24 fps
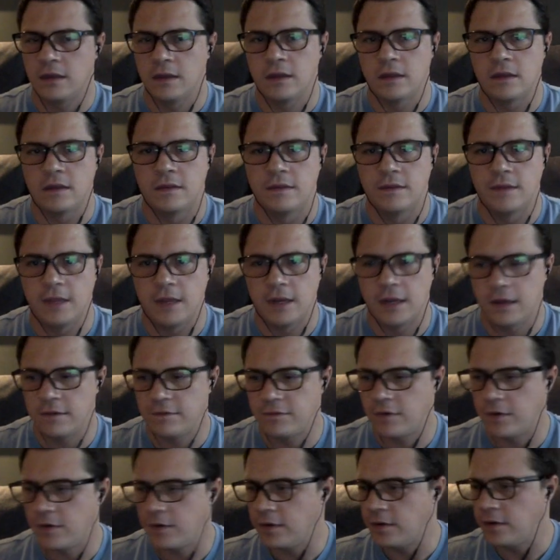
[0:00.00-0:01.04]
that I've
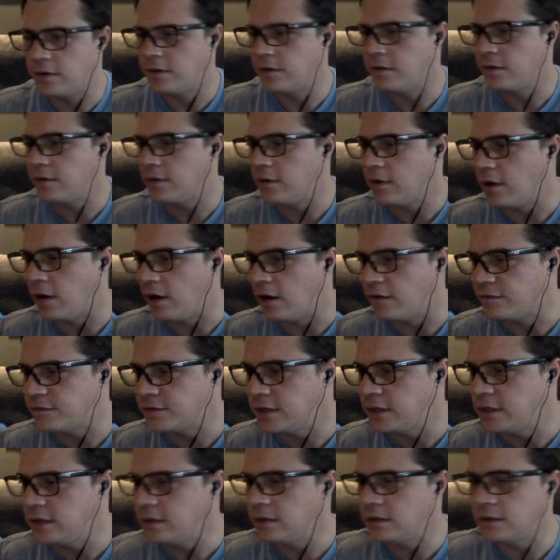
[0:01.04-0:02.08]
heard
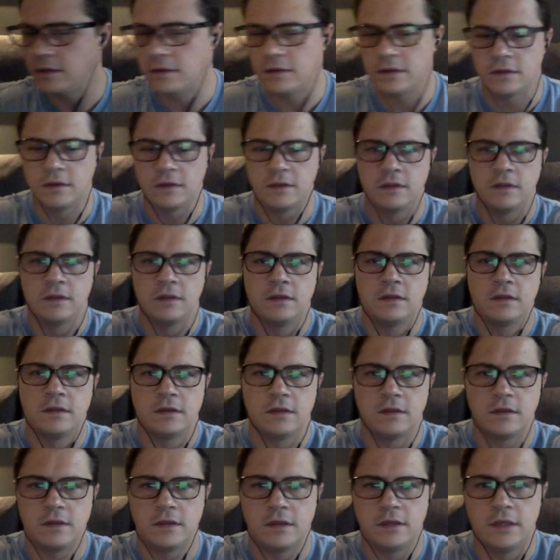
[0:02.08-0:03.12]
often
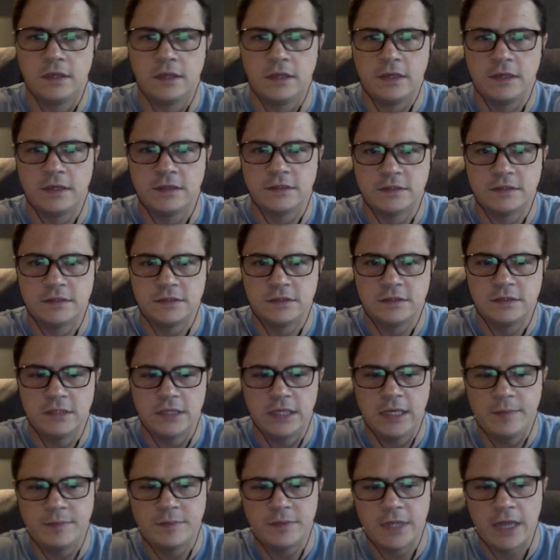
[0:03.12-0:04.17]
is,
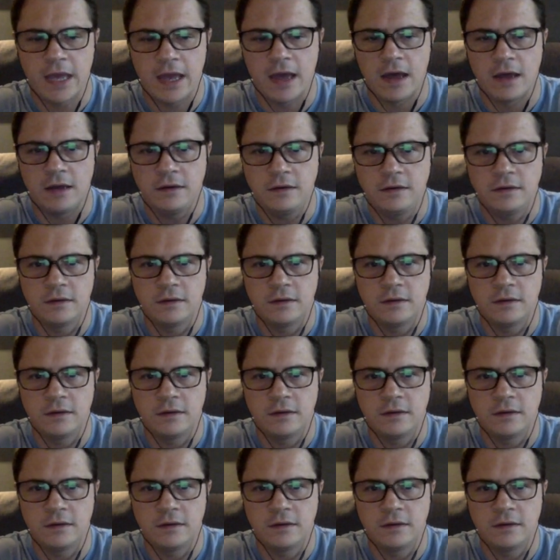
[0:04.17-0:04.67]
deep down,